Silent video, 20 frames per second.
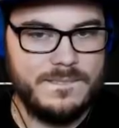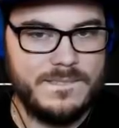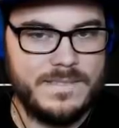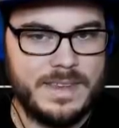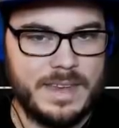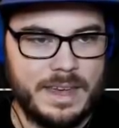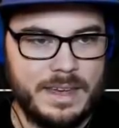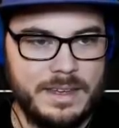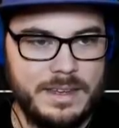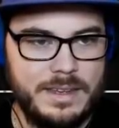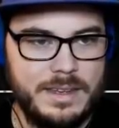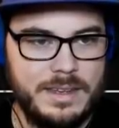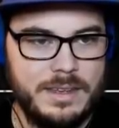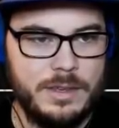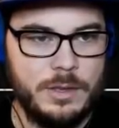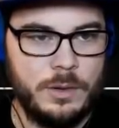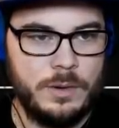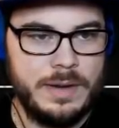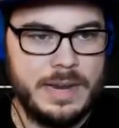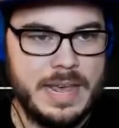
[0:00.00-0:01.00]
Yeah.
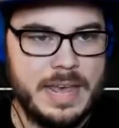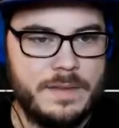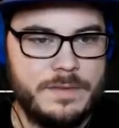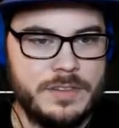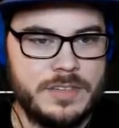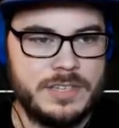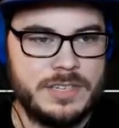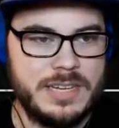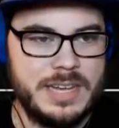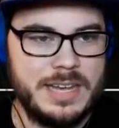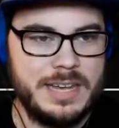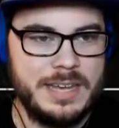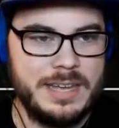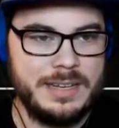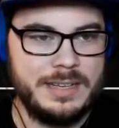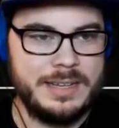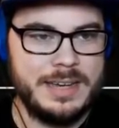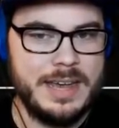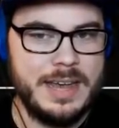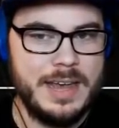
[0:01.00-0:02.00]
You'll never see
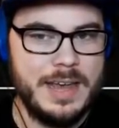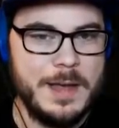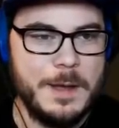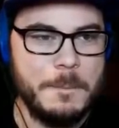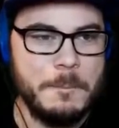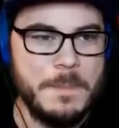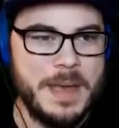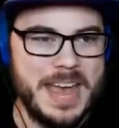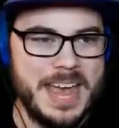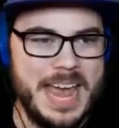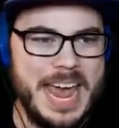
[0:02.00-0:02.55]
it coming.